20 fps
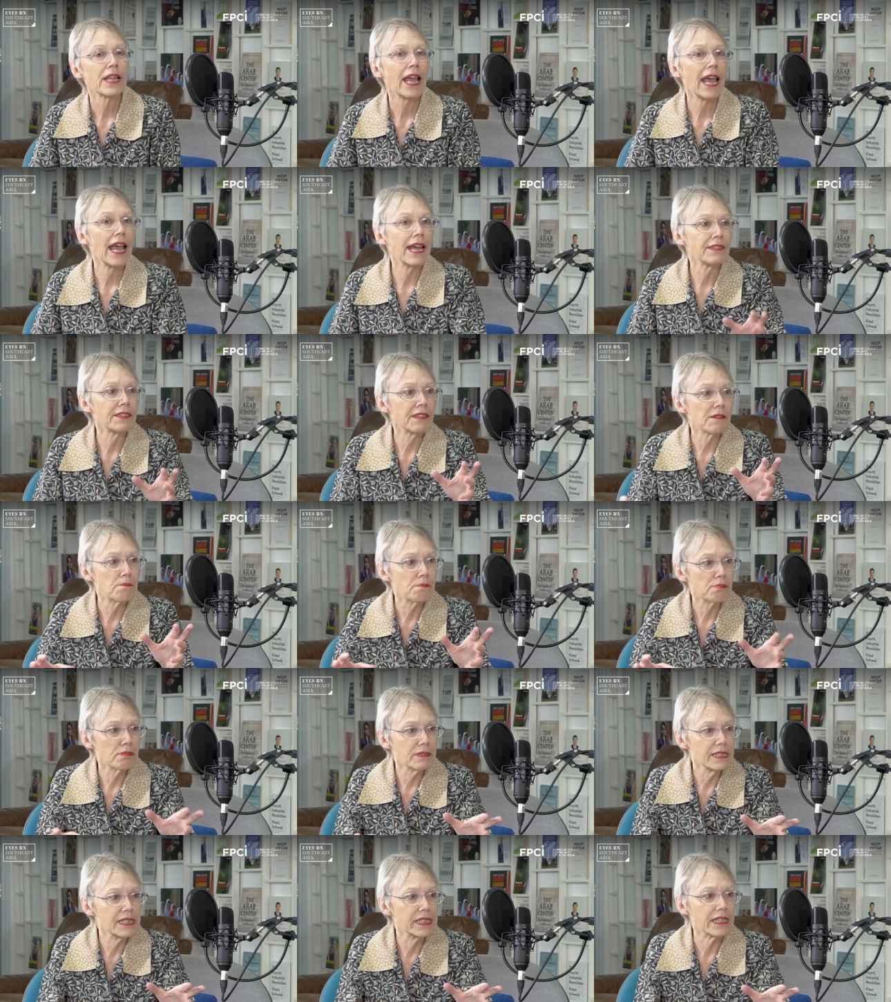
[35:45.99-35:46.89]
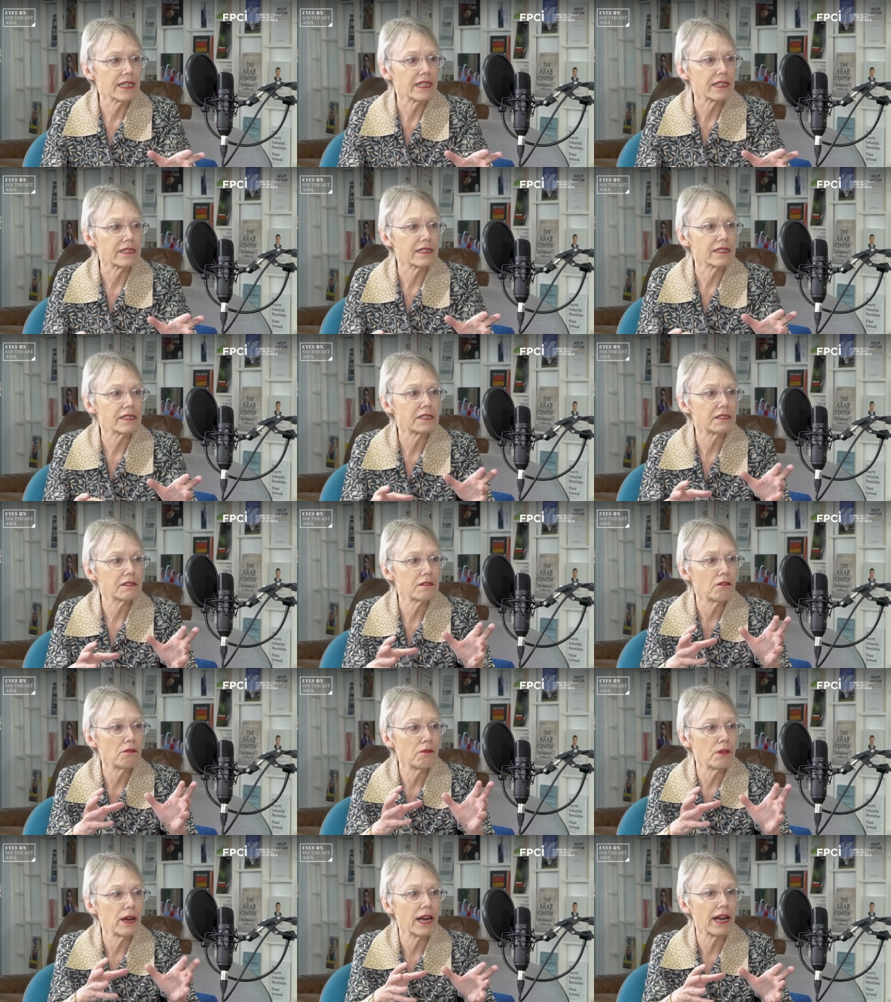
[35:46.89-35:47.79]
and the prisons
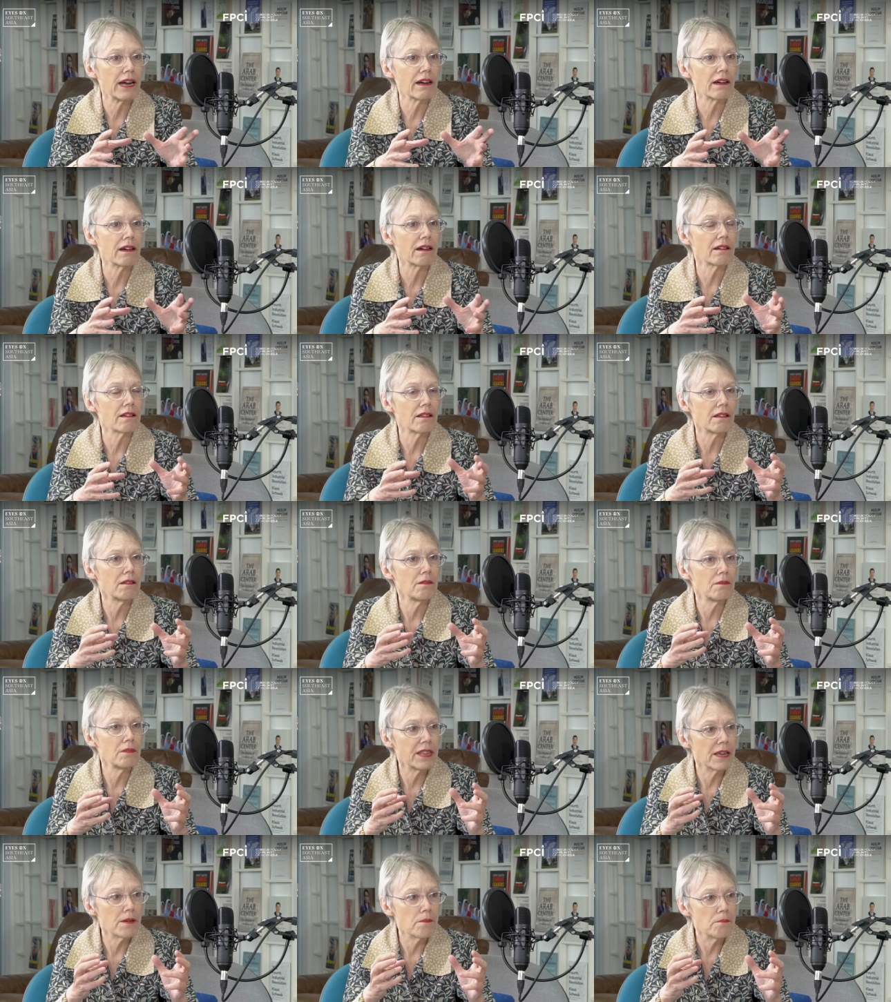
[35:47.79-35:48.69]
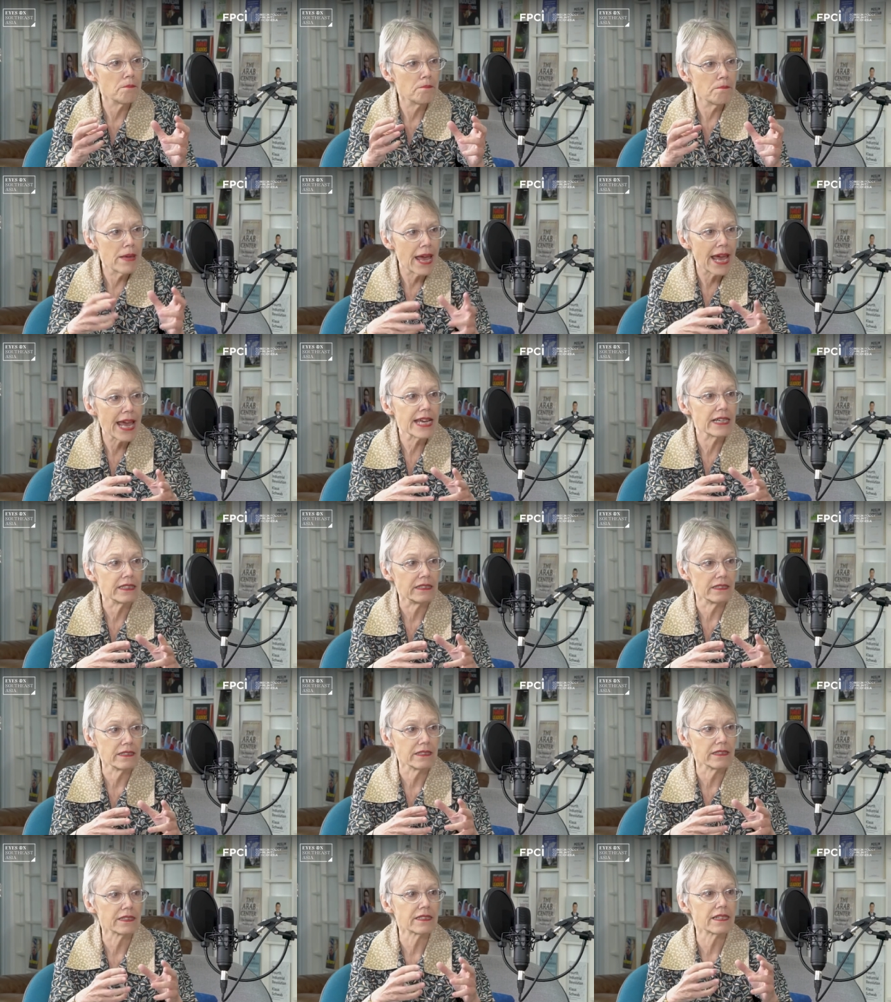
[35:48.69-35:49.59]
where the
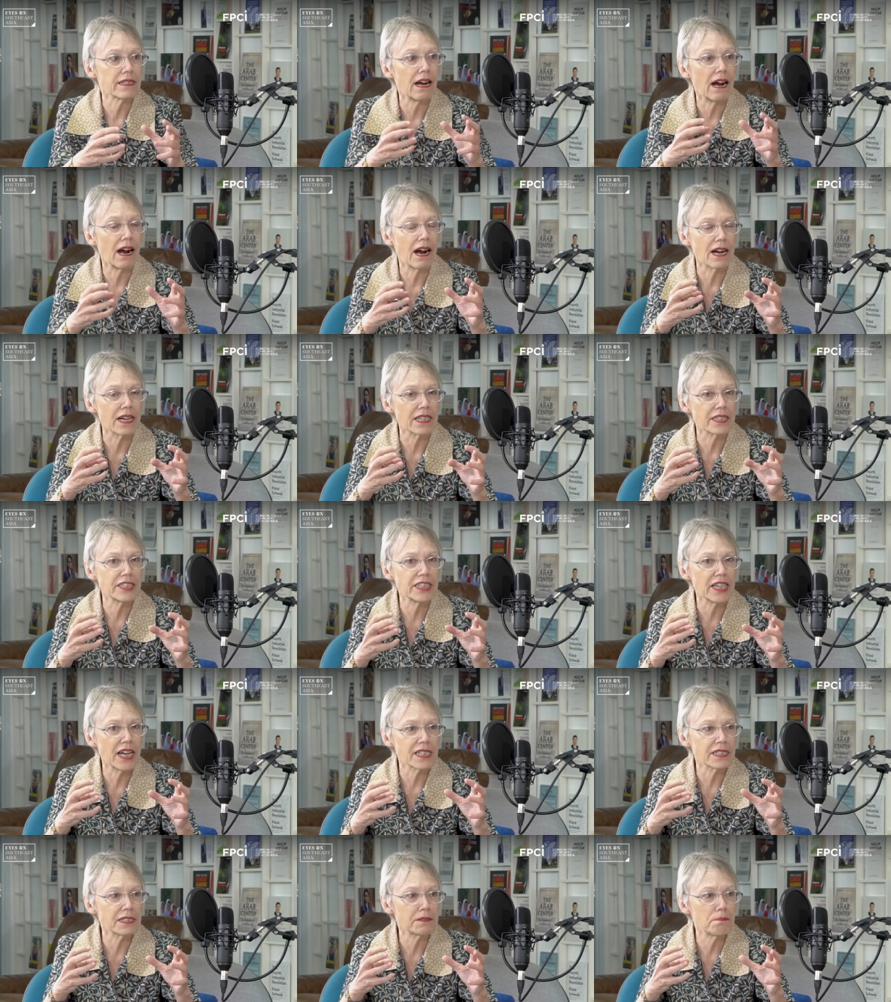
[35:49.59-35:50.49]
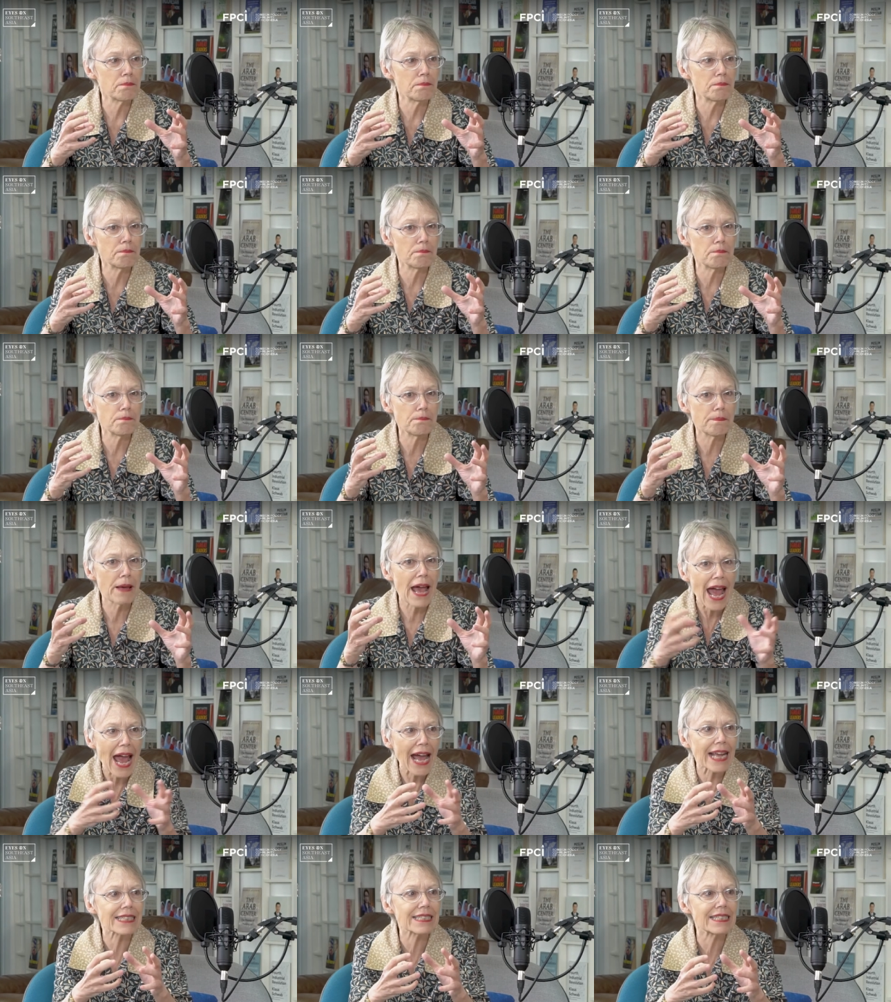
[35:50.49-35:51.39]
males are just
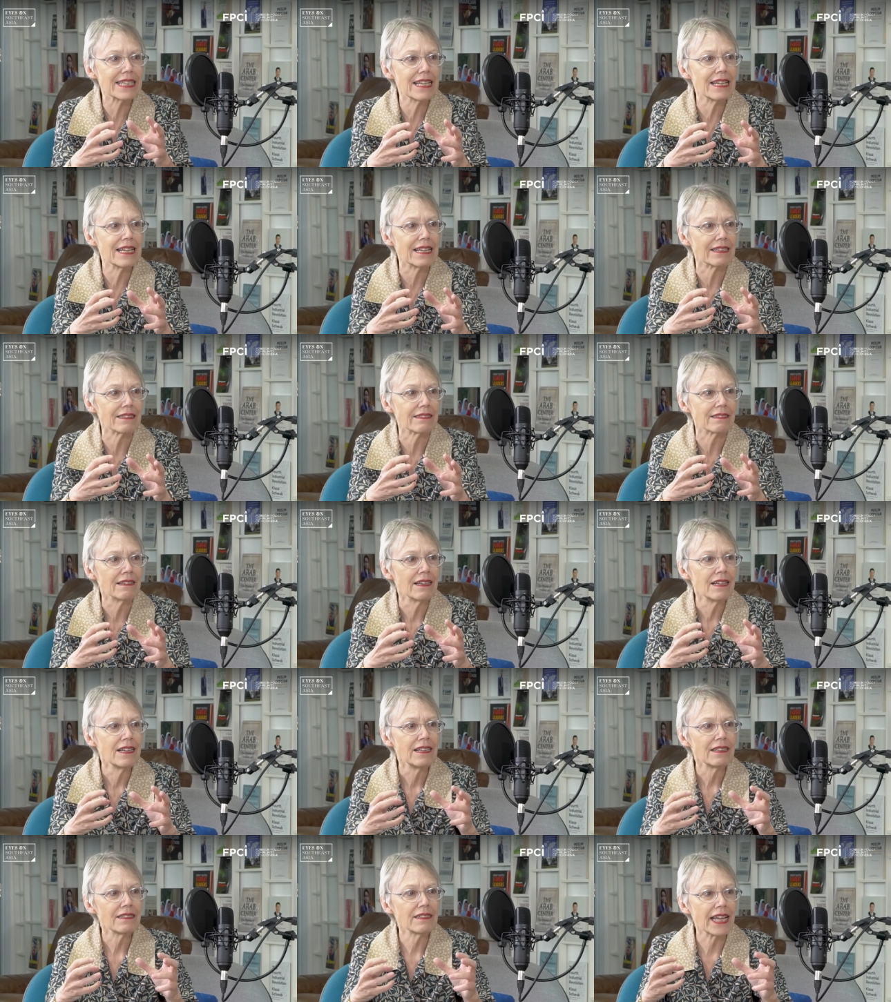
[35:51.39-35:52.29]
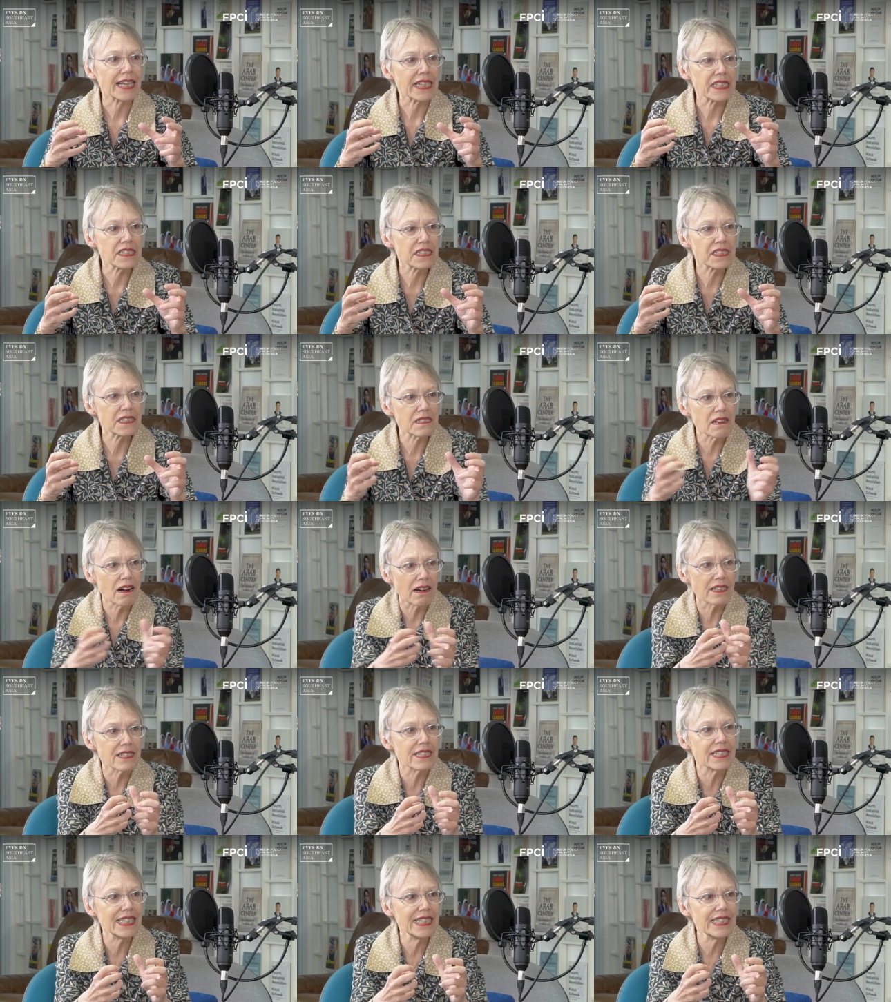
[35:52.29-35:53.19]
packed in like
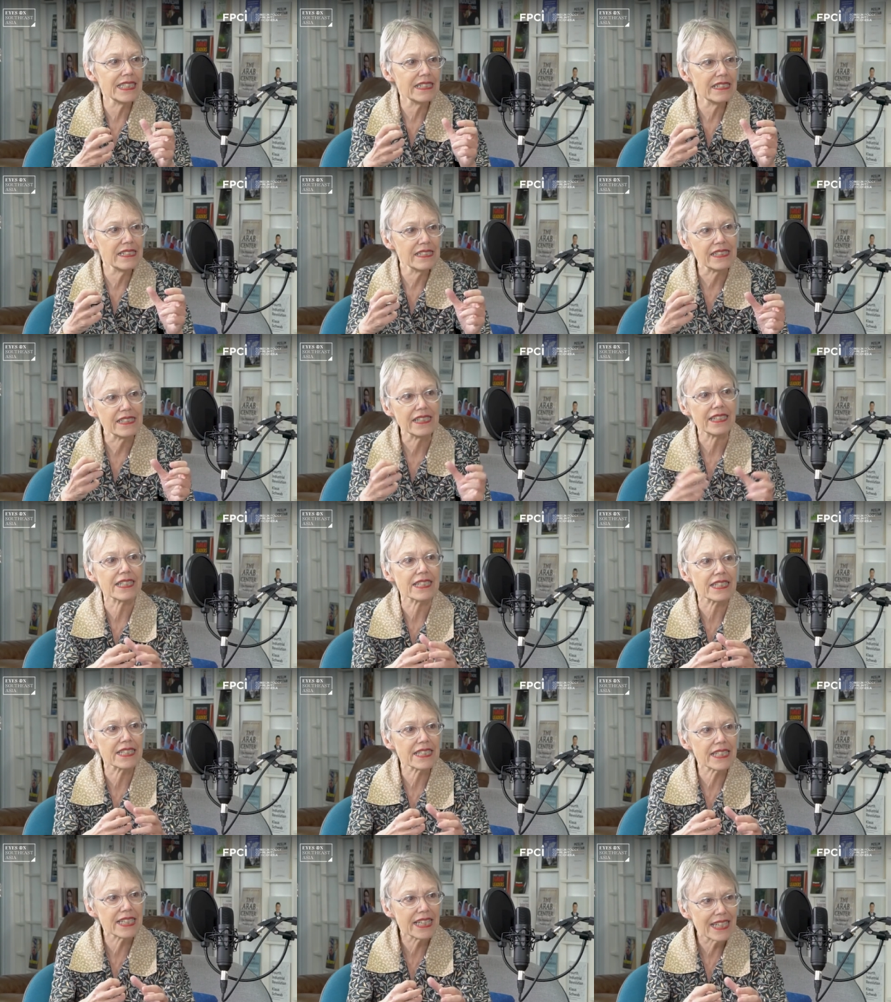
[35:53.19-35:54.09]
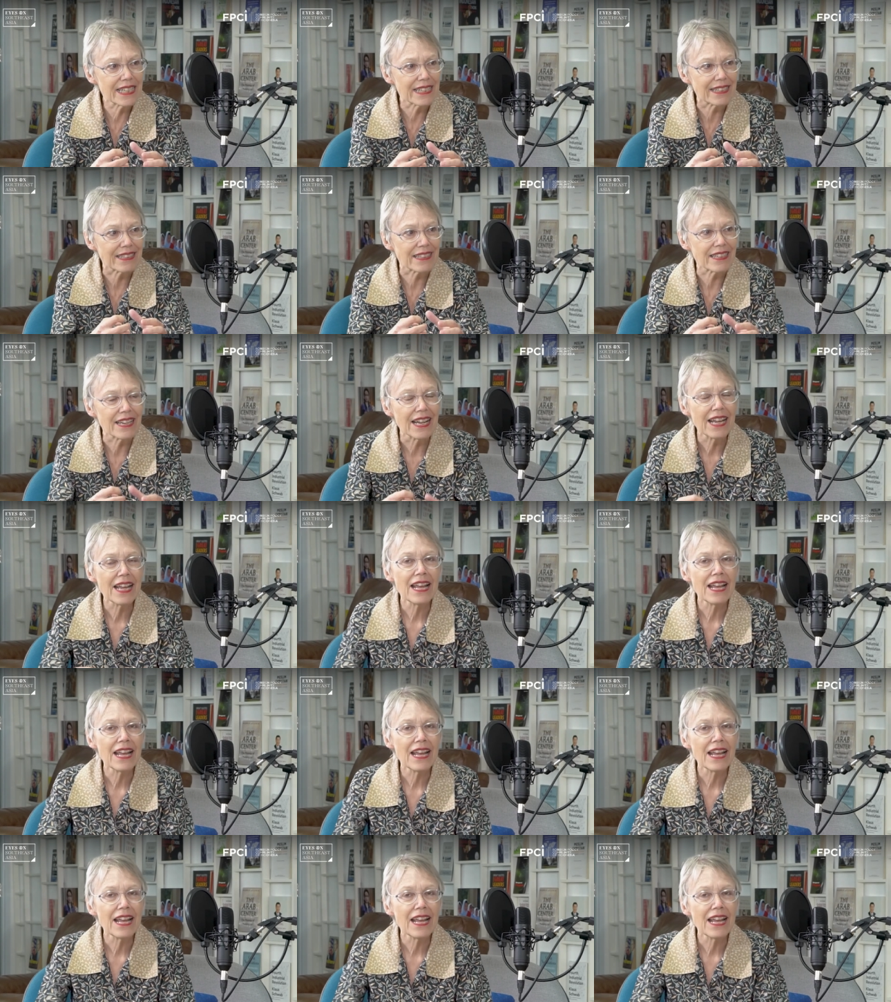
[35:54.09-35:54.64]
sardines in a tin